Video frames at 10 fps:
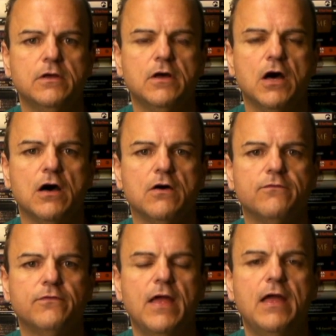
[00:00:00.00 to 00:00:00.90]

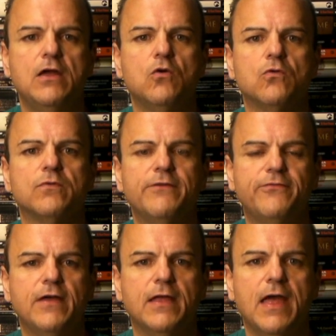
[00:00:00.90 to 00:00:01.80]
of a
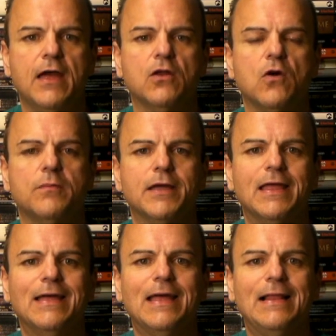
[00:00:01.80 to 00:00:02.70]
horrific
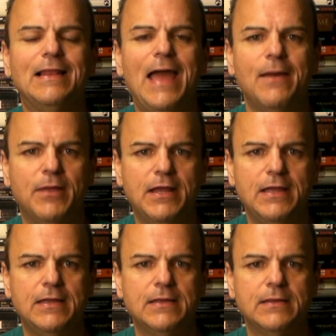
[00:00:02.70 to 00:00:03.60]
economic
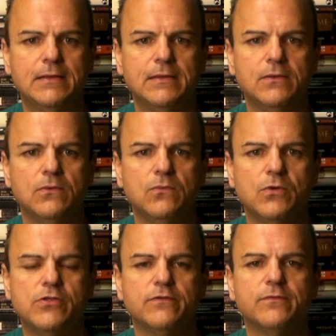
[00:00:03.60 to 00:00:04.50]
calamity
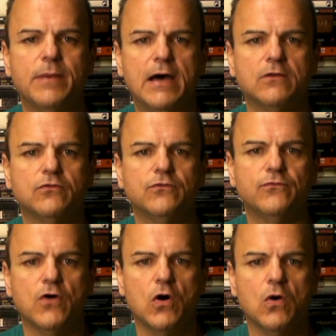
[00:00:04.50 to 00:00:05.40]
which is about to
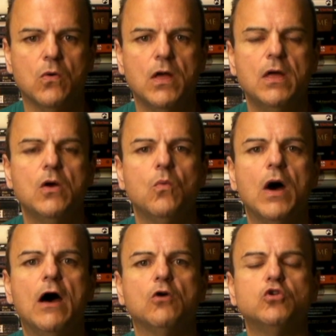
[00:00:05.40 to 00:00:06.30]
fall,
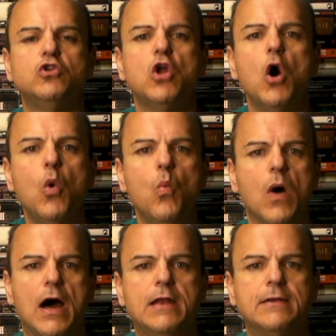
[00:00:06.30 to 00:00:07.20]
while no
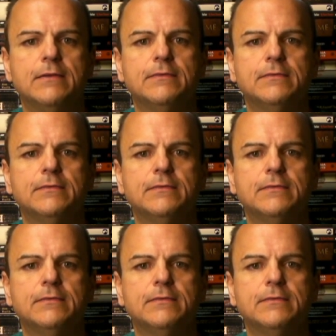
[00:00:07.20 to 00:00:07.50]
one